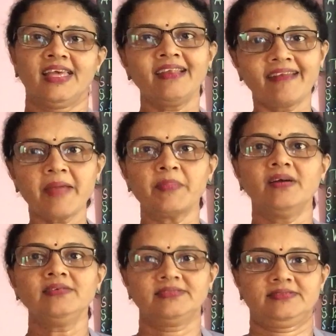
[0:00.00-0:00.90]
In
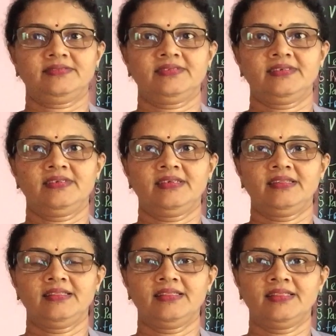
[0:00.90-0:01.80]
grammar,
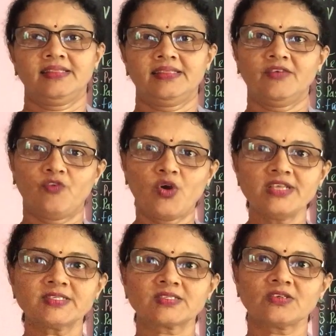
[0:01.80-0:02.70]
the
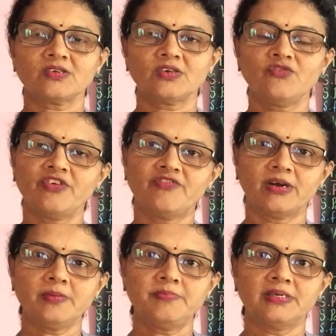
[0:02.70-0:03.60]
voice of a
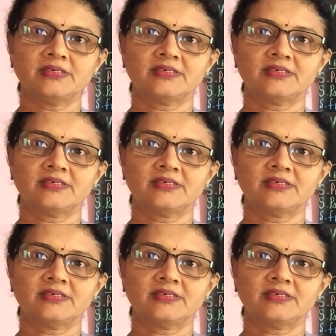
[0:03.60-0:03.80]
verb